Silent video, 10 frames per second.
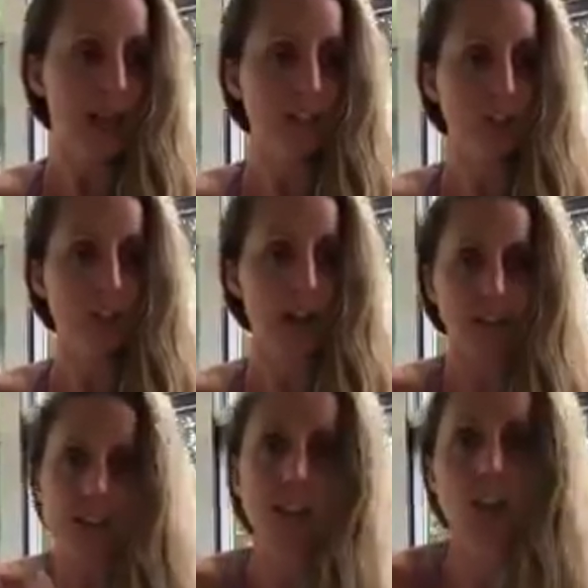And you're
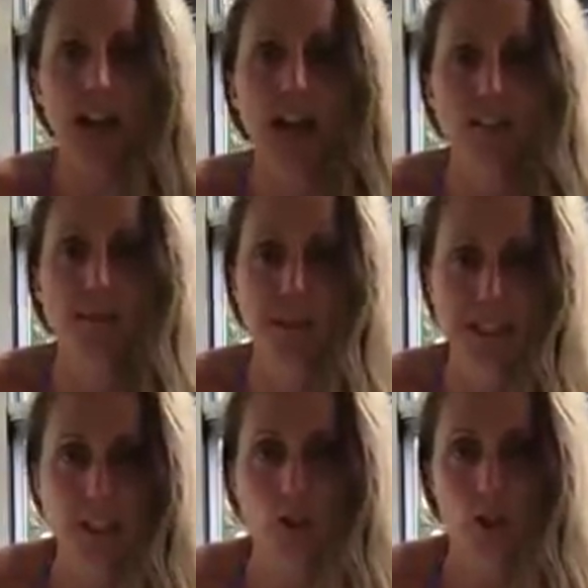gonna have a
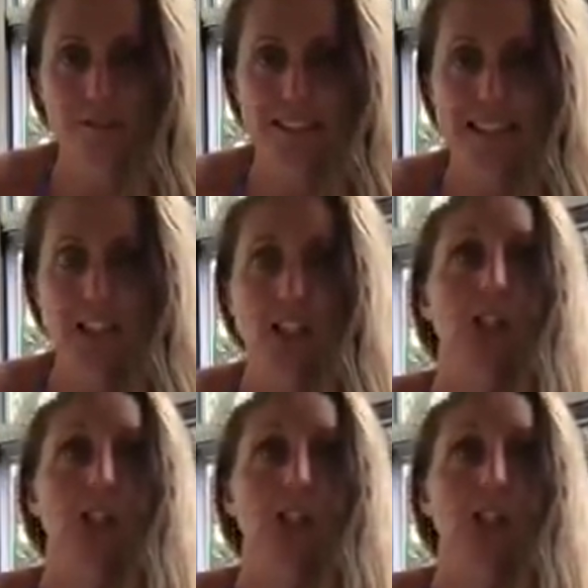political conversation.